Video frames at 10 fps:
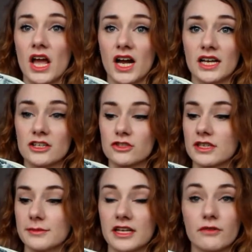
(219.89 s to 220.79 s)
I
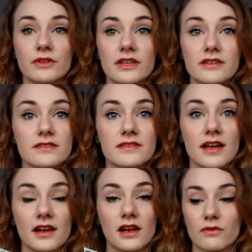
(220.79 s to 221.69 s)
literally am in love with this
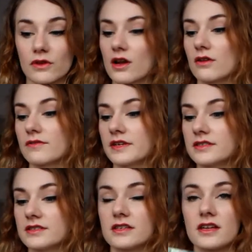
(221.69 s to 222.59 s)
and I love the colour of
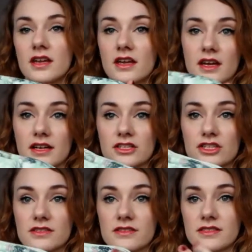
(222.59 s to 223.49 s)
it and it's
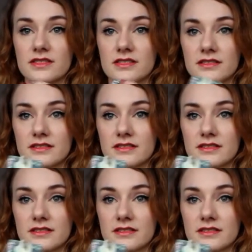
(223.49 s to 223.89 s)
just